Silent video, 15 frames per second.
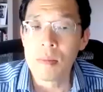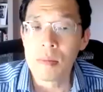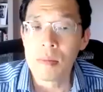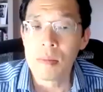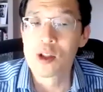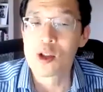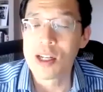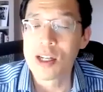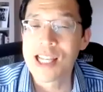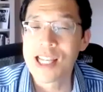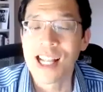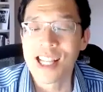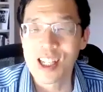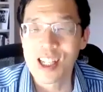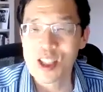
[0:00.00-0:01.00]

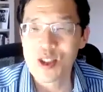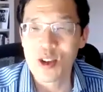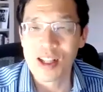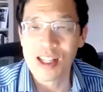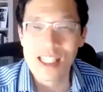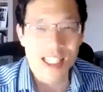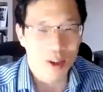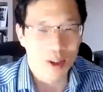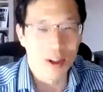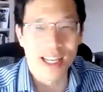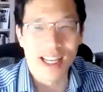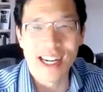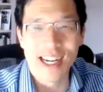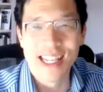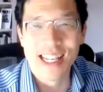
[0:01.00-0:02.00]
Storytelling and story listening. We'll
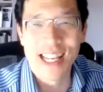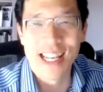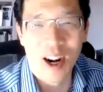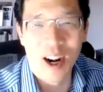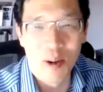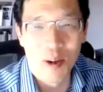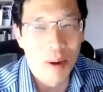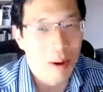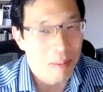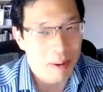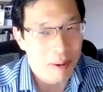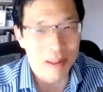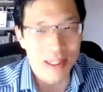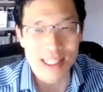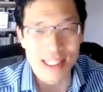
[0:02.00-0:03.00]
get into that in a
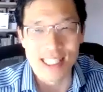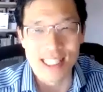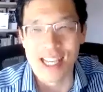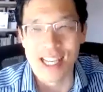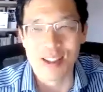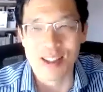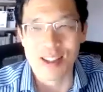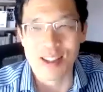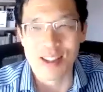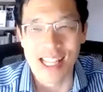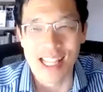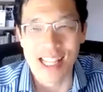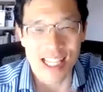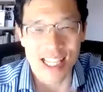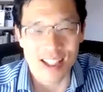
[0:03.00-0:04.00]
moment, because it sounds
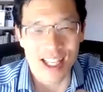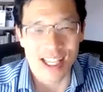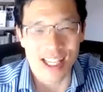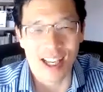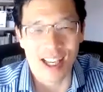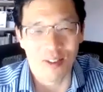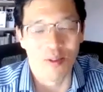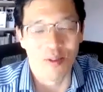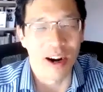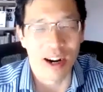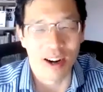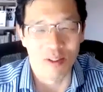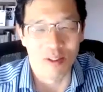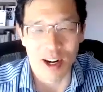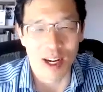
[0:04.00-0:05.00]
that sounds like a
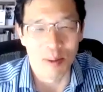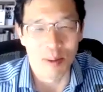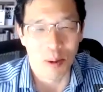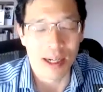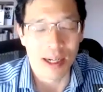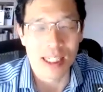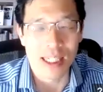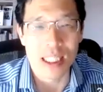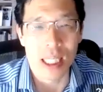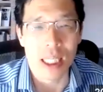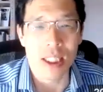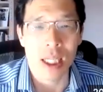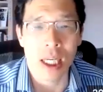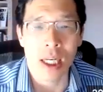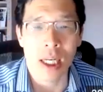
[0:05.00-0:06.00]
very, very important
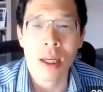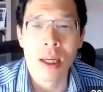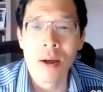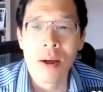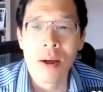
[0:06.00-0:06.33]
distinction.